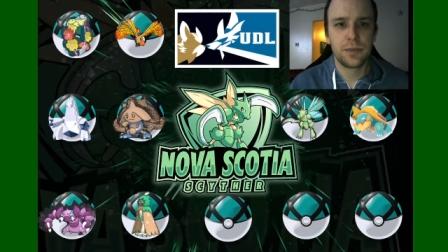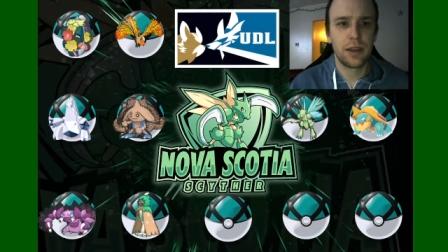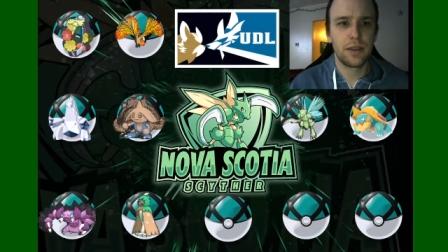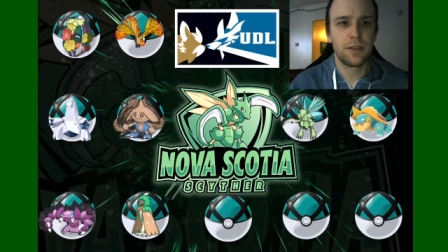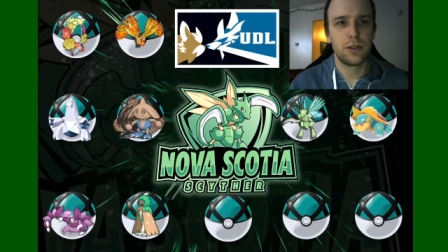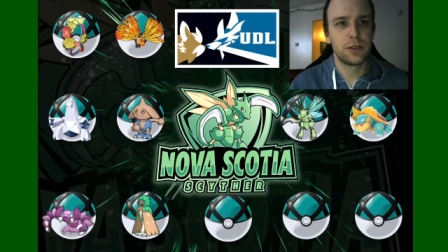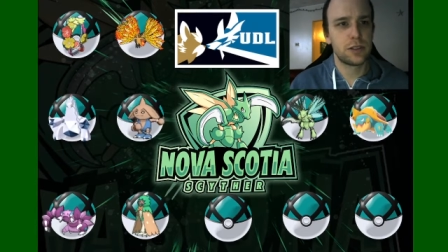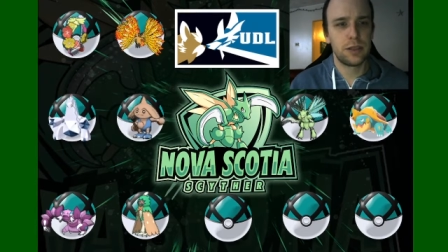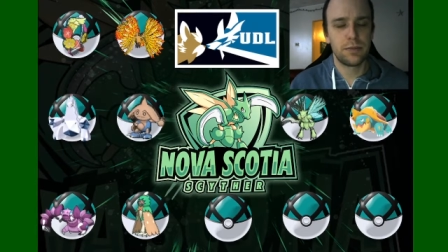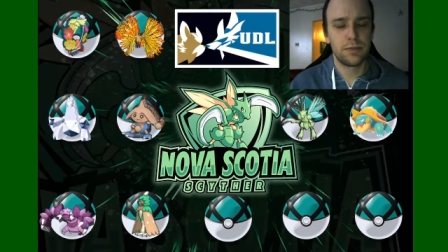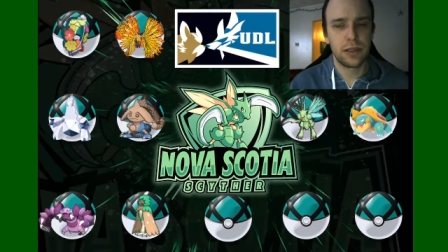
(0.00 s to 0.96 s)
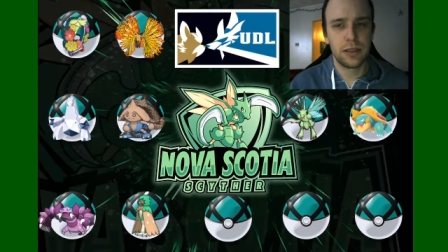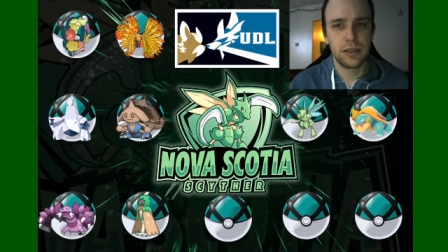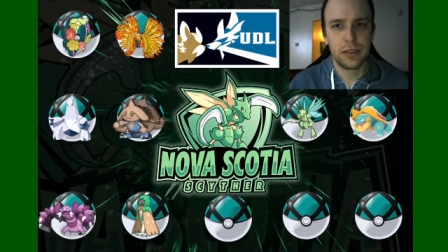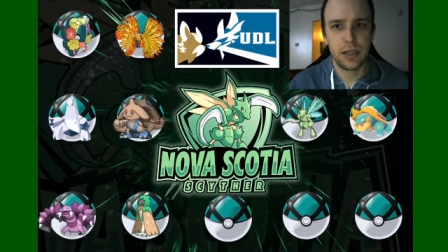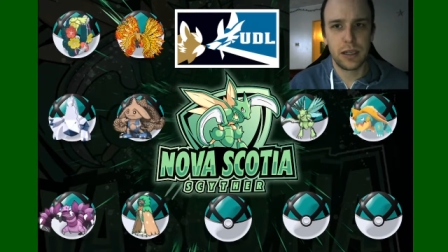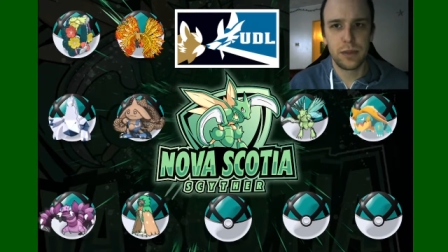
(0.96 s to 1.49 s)
I've used it plenty of
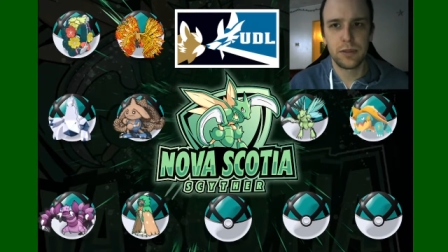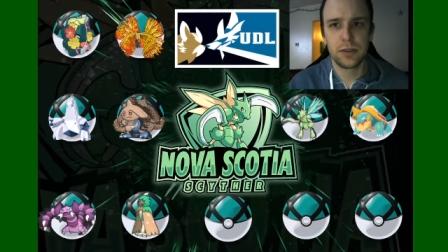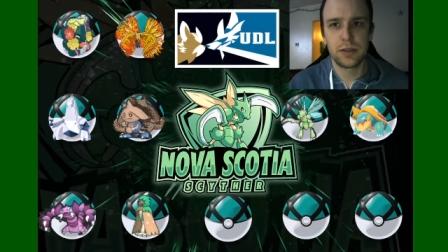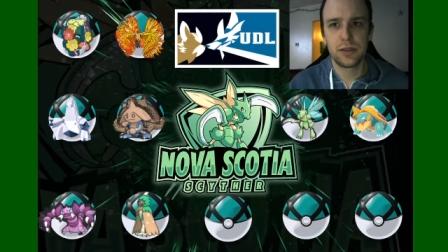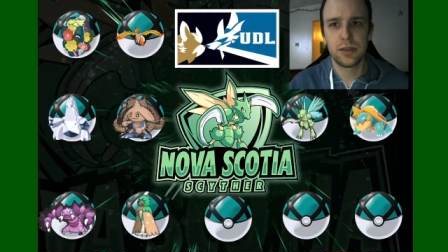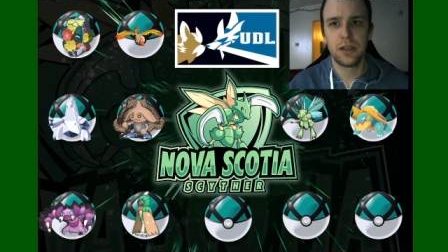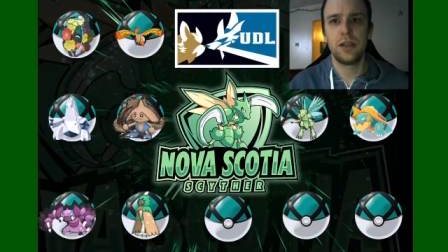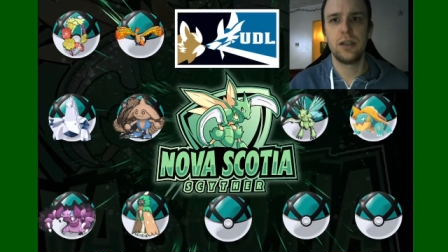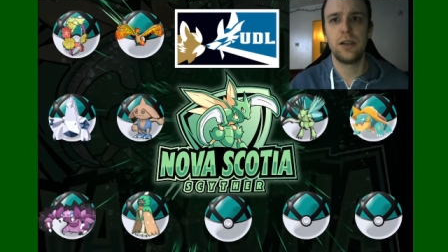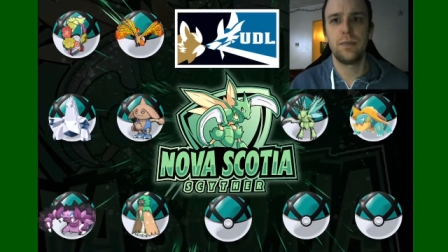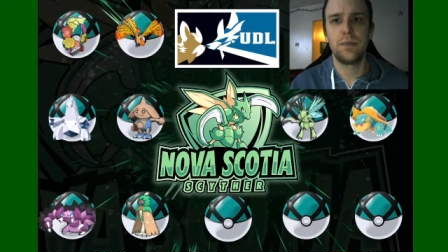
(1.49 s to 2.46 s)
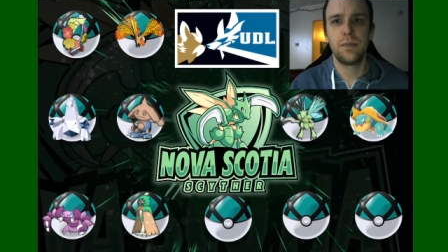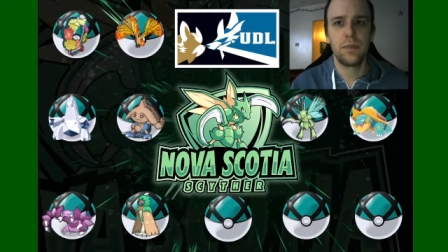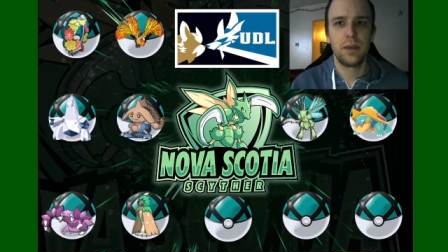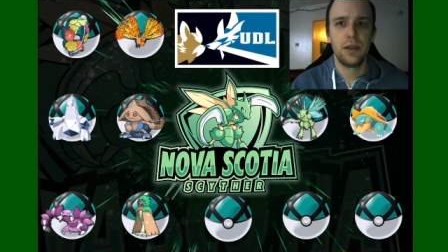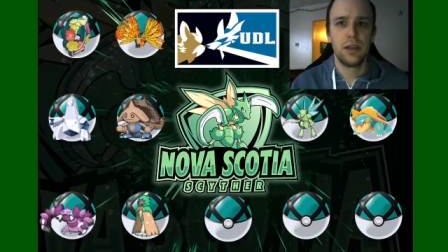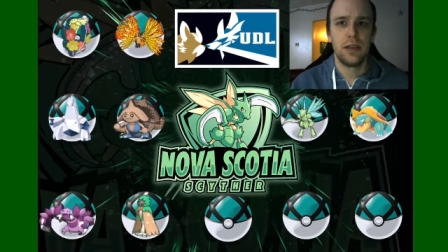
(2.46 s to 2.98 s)
times in
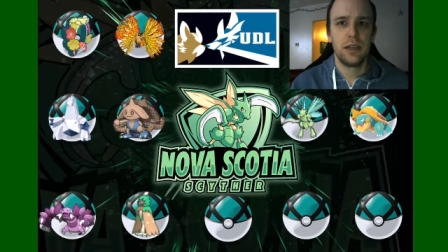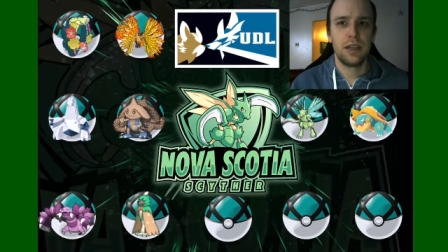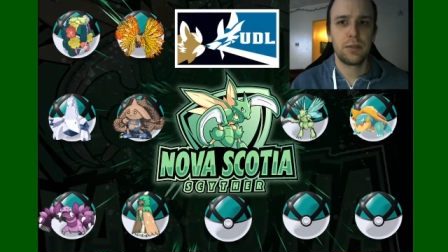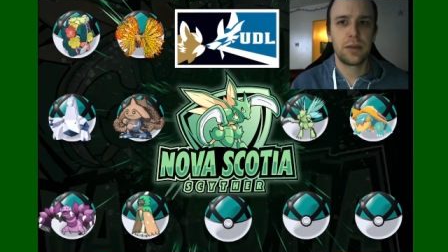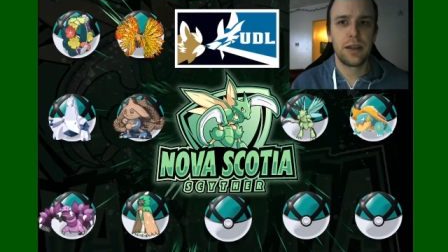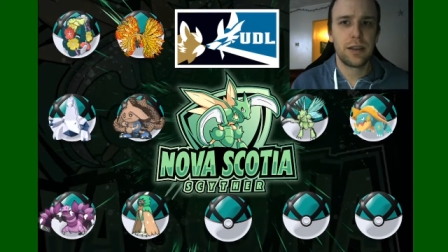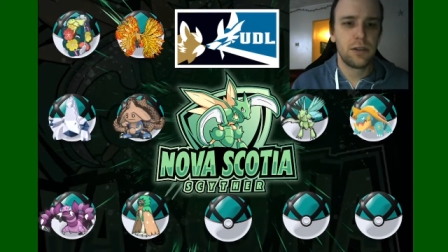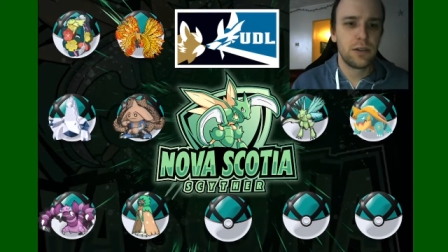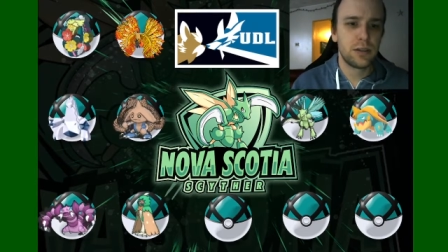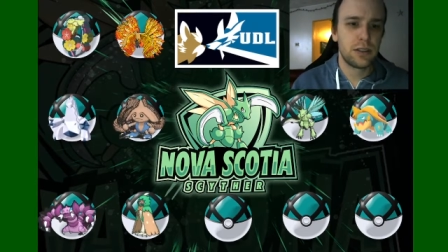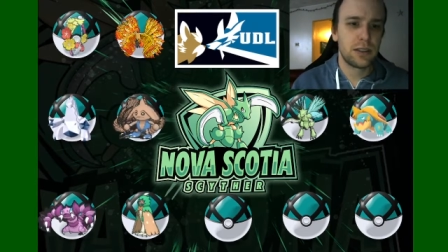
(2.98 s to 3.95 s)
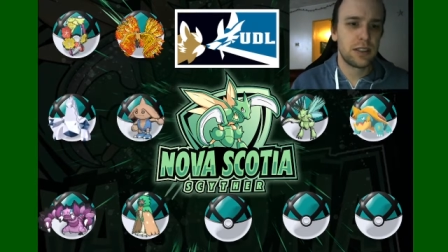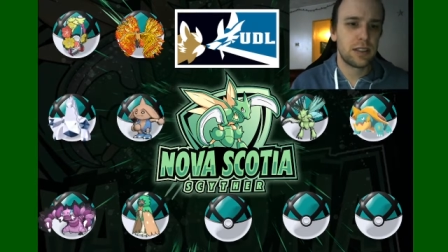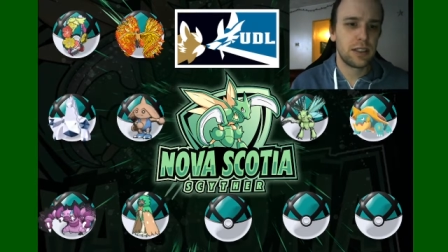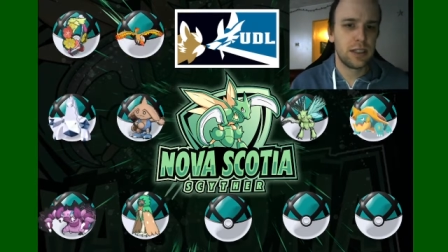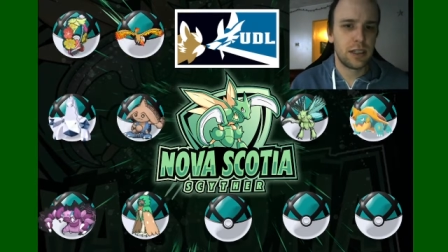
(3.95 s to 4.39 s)
playthroughs and things like that,